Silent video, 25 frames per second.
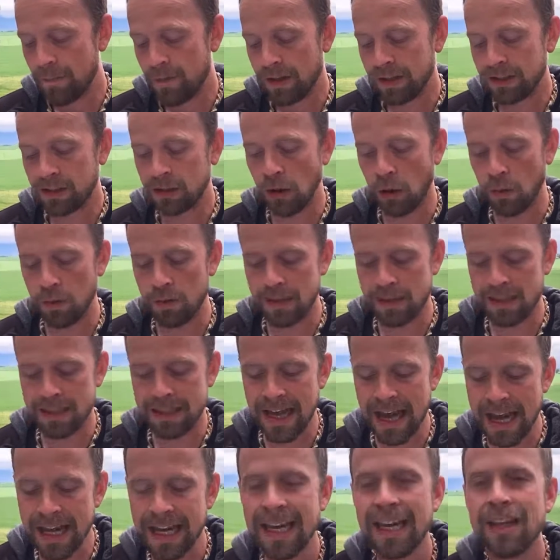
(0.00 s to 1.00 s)
So
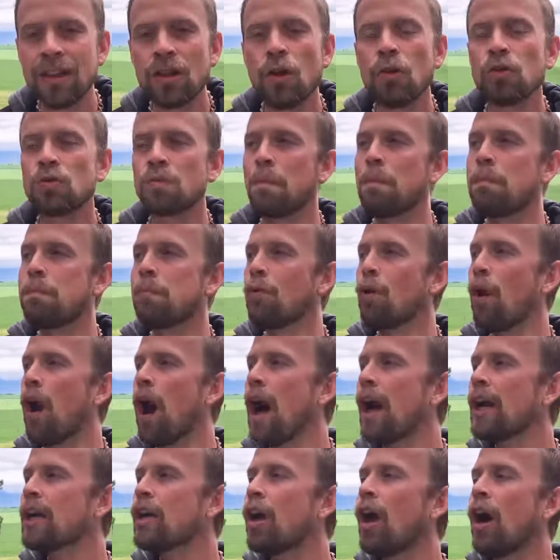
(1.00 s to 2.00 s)
taking those
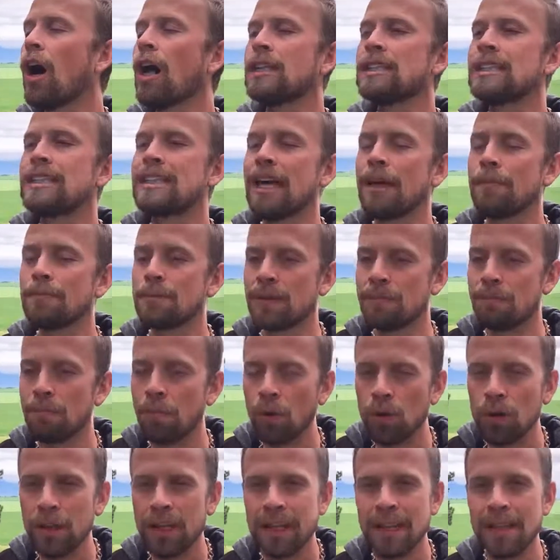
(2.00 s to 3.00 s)
broad concepts and
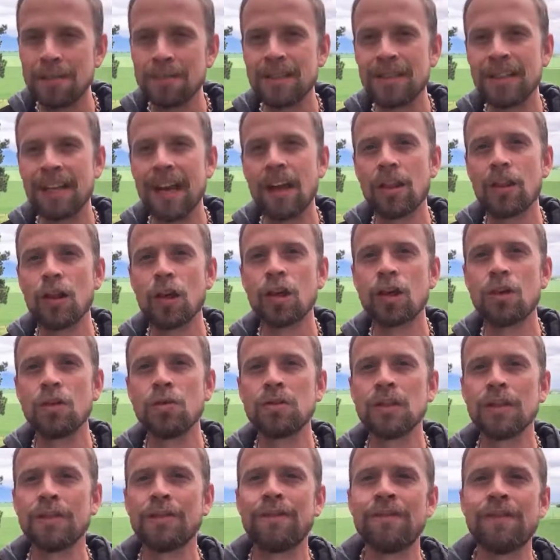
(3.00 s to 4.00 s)
pulling them together and
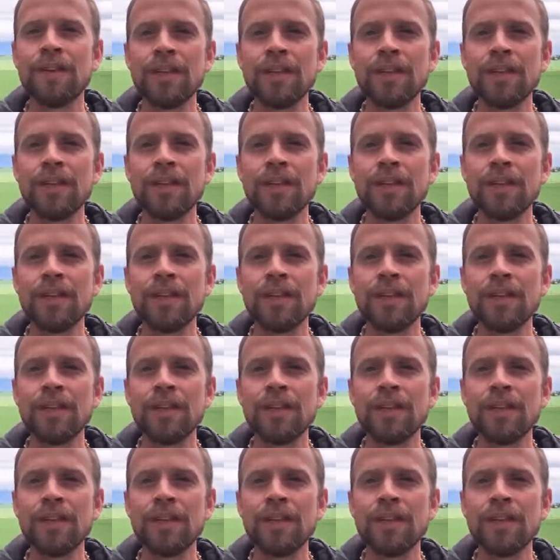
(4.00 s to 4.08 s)
using